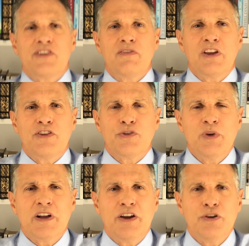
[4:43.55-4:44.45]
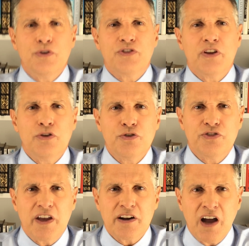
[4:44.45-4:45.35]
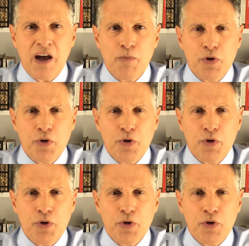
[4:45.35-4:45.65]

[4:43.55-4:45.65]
7 days a week on newsandnews.com,